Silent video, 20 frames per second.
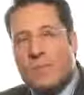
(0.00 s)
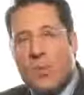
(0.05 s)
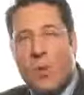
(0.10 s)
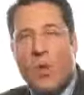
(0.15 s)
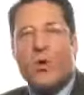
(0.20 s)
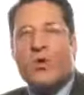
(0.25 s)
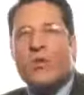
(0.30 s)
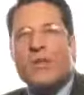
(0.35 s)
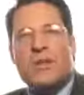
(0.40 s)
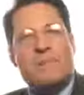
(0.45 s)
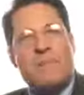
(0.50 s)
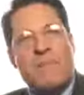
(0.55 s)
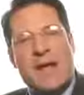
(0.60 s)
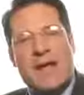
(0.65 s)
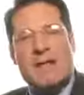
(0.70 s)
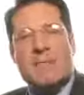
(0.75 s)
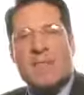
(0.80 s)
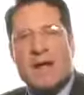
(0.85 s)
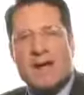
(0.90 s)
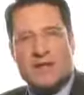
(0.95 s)
Reported
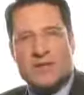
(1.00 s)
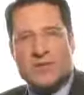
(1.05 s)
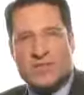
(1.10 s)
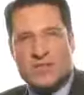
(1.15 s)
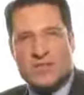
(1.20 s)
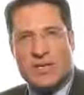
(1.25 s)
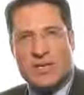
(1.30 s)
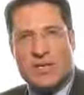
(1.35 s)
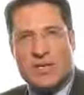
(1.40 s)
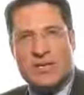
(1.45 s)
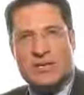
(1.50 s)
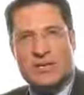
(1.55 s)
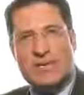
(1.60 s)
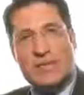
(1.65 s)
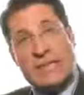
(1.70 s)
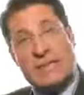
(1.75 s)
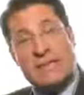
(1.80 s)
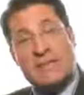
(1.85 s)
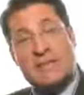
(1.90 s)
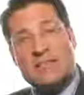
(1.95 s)
in many medical
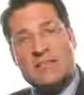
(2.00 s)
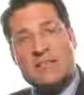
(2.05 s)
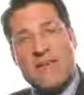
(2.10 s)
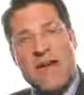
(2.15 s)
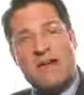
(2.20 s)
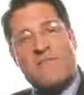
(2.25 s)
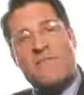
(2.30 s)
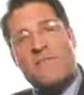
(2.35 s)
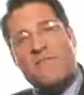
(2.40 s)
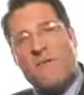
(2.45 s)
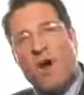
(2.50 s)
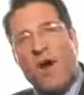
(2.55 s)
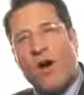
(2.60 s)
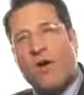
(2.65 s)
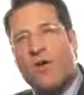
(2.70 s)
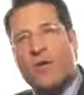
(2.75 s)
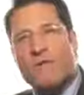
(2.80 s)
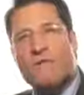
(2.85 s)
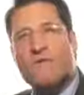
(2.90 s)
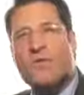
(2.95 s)
studies is that
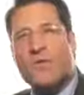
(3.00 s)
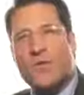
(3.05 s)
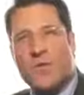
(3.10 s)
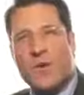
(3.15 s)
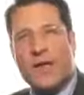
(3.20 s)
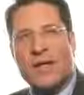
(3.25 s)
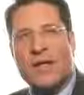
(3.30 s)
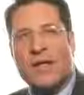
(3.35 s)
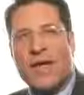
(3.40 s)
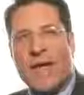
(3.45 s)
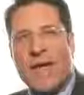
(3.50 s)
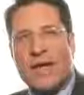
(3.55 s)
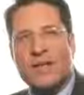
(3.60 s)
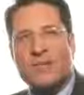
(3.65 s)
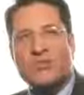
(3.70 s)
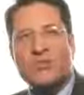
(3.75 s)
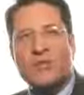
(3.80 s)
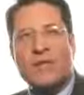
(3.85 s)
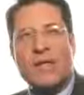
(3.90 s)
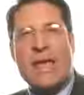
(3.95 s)
far infrared
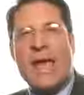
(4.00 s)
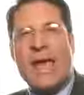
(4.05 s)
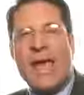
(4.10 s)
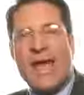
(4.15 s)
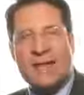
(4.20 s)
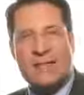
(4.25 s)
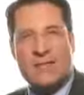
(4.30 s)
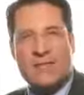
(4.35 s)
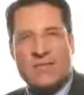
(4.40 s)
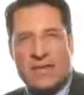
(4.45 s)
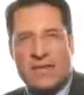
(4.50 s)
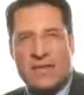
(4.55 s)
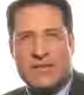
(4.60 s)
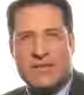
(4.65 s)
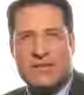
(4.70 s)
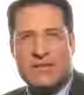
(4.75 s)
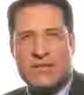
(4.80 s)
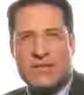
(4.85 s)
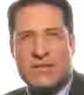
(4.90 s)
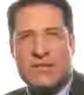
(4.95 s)
actually
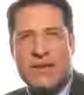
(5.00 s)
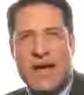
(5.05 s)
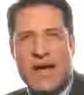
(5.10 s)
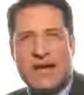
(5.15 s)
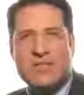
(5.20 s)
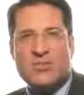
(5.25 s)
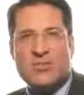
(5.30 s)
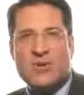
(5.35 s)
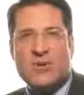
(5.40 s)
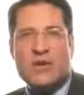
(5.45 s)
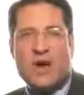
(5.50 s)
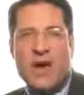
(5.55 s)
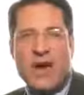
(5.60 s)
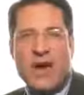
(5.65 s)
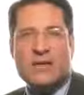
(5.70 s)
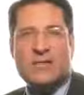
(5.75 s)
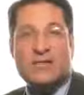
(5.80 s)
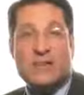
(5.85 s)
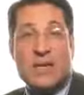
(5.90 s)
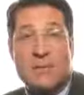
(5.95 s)
activates the nitric
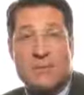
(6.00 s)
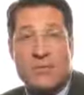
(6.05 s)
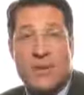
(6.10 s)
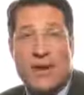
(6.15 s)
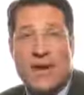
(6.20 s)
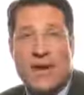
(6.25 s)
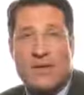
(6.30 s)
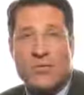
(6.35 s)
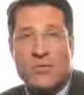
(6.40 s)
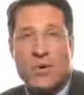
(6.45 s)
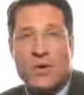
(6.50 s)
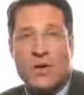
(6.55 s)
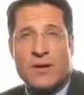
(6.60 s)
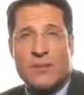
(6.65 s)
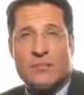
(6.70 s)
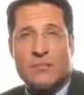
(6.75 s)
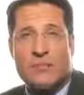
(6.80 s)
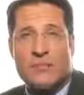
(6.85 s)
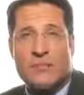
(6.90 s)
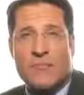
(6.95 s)
oxide
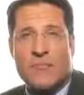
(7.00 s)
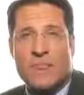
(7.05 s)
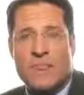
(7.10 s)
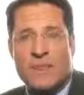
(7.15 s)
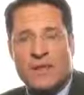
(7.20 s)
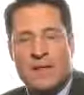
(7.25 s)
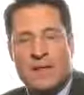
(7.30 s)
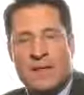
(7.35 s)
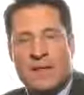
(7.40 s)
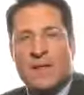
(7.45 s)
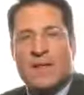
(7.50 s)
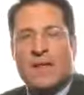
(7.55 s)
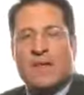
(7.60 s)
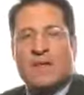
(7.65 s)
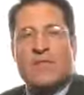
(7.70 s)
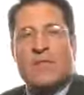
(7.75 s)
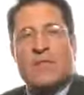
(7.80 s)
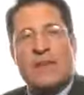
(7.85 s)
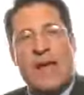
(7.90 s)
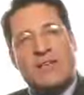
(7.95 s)
pathway.
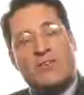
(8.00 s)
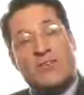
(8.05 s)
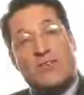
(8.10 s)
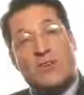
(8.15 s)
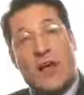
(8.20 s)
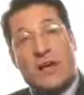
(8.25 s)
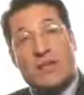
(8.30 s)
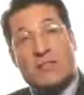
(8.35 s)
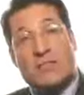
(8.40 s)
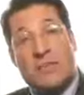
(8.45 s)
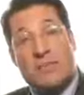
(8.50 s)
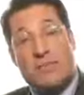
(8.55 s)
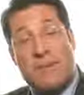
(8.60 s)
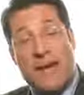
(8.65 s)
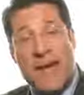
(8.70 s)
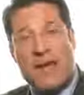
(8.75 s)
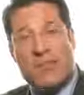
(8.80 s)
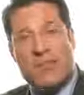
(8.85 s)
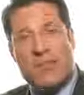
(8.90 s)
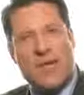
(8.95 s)
The nitric
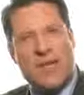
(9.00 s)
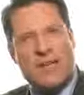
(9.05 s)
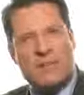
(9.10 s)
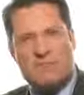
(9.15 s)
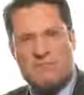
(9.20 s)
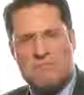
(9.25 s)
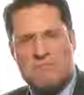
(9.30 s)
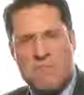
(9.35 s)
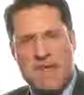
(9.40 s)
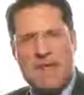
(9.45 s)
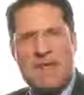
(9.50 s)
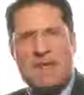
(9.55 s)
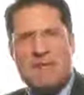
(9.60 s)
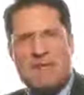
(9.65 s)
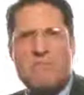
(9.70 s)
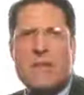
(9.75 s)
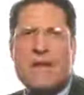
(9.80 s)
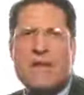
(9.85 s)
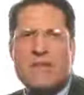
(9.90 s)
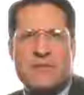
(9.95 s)
oxide pathway has
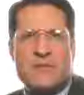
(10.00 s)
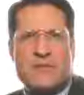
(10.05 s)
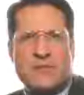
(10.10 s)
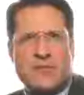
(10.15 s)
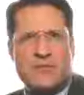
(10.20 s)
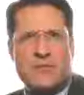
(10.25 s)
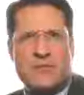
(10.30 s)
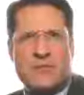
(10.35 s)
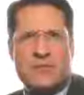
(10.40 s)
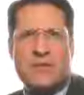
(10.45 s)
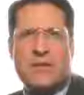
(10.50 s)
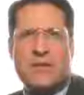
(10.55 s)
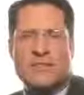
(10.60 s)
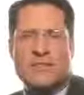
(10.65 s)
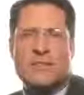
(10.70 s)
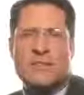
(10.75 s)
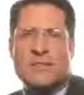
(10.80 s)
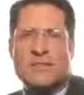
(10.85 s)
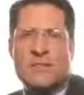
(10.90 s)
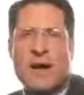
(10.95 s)
many beneficial
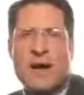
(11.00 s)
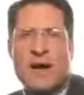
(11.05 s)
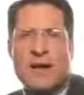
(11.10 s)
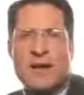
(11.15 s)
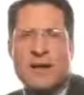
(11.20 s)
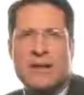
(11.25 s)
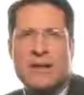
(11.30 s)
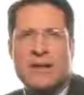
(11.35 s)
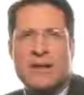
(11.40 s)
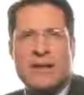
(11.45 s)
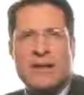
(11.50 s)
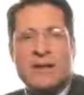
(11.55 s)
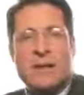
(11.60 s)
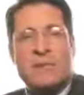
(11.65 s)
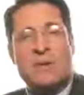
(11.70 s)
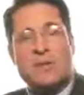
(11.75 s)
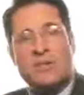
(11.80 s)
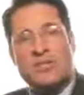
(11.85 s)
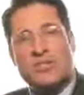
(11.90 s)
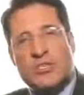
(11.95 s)
effects to the body,
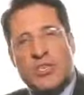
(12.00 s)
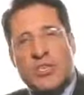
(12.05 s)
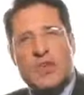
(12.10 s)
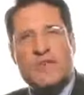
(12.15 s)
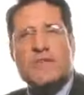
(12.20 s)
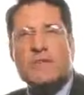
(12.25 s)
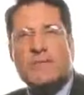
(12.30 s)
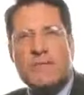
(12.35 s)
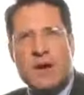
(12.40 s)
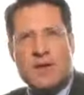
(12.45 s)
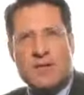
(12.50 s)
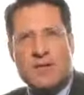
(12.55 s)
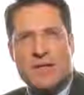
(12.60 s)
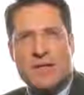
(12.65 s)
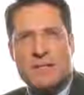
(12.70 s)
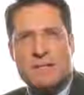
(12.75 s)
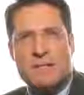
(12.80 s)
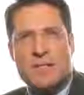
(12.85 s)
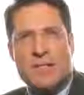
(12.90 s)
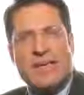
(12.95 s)
but chief
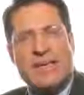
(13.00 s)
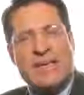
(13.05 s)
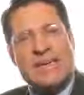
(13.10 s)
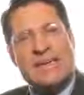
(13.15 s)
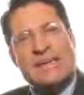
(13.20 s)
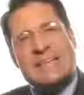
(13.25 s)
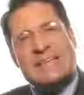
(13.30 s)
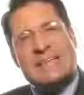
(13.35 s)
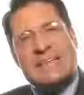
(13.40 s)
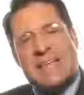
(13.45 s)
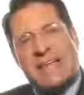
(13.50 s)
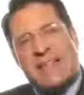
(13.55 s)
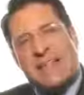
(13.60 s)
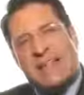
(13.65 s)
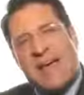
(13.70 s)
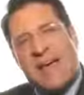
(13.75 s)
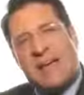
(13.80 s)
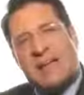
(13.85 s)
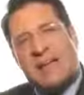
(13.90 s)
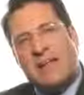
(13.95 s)
among them is
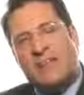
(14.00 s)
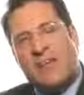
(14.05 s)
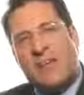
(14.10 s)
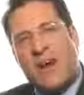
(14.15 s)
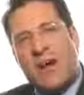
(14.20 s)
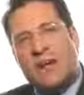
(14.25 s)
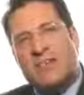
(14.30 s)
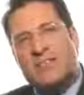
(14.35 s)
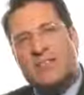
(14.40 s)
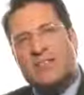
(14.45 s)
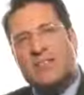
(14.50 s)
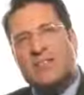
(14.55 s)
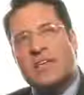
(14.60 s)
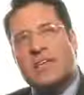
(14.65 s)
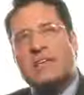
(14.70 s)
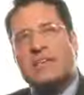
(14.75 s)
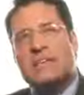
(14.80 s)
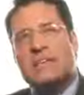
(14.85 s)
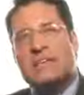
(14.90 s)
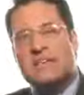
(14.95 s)
that it
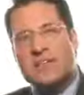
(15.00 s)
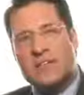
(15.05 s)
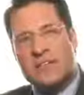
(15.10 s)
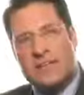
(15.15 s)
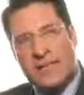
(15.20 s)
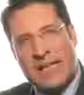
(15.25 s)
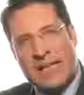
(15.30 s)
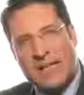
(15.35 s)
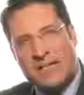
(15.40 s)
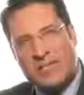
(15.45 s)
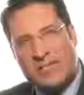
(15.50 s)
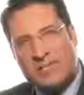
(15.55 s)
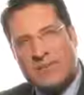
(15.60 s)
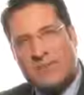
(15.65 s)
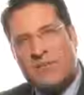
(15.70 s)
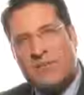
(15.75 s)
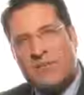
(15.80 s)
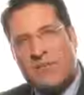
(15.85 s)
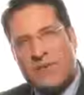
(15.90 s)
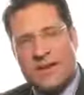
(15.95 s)
causes
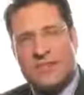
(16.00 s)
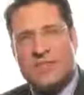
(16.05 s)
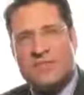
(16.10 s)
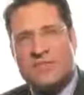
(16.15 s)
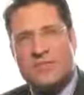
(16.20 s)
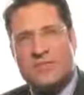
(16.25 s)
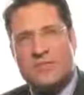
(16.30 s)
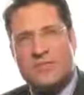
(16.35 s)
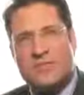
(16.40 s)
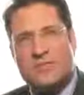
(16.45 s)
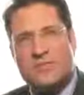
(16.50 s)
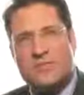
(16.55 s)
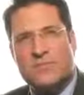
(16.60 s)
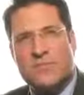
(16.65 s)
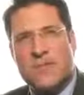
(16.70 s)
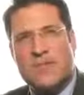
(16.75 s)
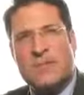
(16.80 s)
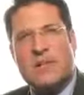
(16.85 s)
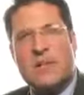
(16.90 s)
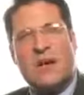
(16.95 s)
dilatation of the vessels,
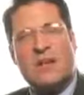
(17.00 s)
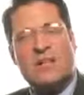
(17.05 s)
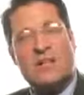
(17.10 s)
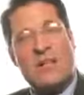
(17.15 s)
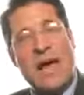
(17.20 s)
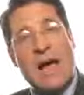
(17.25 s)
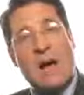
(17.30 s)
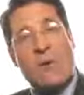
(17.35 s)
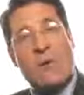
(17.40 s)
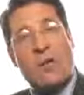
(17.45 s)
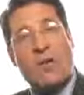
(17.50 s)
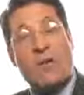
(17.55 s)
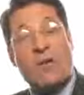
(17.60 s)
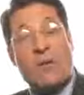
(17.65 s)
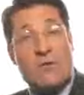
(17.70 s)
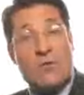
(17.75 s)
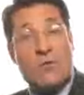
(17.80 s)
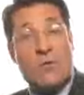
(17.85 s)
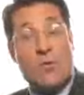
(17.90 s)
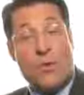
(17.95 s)

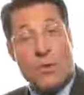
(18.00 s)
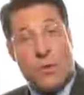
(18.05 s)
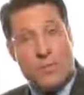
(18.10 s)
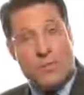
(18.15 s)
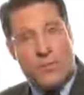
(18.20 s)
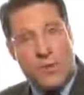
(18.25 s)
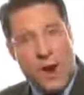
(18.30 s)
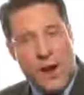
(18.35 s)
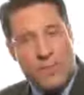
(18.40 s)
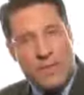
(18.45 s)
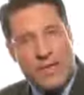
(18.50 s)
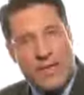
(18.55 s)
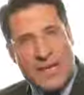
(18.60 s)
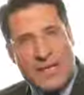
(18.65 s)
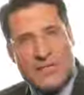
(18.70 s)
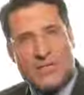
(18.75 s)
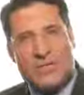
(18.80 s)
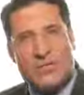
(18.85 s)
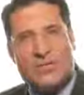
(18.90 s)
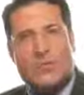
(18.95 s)
allowing for
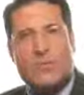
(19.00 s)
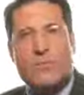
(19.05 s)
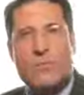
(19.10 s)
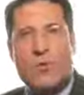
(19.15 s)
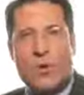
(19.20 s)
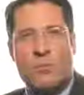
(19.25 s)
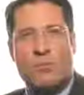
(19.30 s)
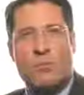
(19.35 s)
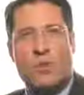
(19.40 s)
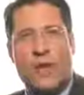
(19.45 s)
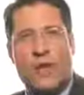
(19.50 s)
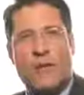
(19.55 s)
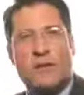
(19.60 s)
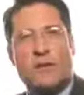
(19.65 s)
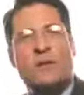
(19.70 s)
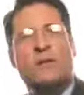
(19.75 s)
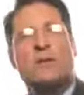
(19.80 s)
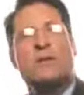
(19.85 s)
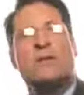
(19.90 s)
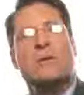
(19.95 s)
propagation of more
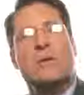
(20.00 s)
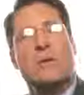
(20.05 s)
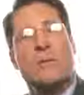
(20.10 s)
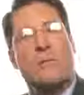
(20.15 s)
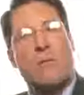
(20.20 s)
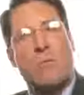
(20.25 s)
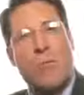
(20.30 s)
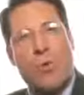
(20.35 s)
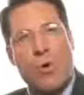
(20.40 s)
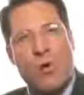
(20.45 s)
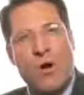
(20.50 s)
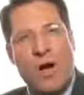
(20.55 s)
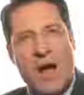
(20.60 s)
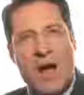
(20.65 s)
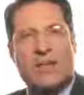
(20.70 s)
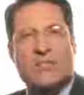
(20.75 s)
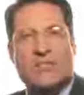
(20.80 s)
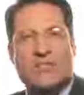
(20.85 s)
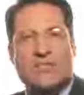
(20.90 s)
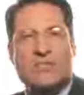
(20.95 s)
blood, more
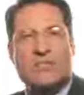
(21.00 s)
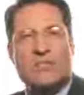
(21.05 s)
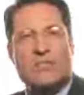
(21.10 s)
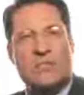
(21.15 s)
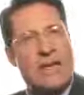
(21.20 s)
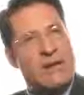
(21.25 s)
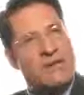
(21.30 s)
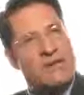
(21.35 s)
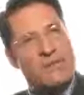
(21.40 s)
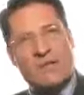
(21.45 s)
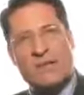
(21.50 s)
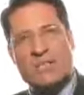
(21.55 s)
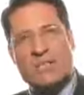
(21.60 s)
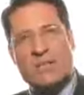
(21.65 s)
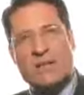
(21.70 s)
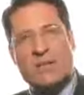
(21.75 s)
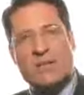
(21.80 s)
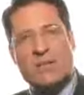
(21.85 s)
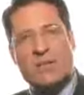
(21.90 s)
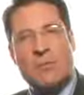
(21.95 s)
oxygen to every
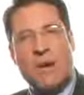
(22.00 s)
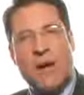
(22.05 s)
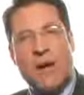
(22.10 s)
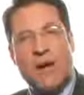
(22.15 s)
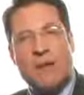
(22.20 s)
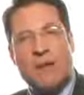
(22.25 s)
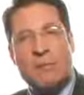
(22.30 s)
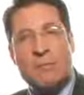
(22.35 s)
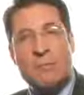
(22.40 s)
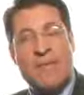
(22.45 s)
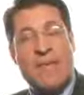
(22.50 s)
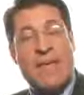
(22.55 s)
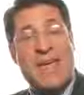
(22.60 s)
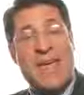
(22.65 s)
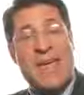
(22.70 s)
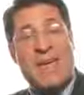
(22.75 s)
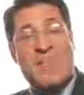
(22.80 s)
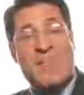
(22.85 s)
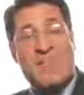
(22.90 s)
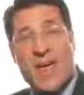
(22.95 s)
cell in the body,
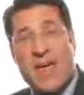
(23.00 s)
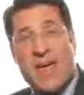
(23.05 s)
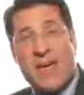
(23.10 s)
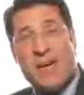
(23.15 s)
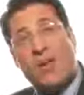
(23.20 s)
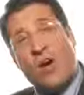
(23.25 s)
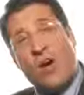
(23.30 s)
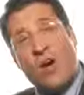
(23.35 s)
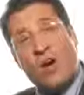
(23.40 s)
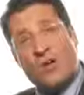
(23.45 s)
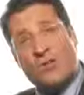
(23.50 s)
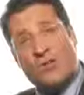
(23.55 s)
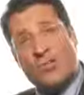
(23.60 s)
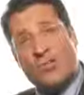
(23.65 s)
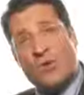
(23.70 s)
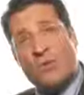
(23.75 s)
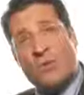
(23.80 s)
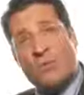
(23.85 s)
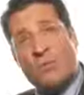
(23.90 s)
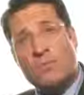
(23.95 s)
and then it
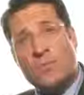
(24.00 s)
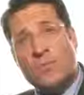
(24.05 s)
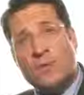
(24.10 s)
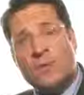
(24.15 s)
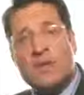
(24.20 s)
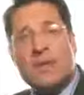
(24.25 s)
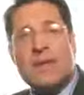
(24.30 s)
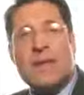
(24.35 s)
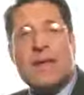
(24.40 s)
also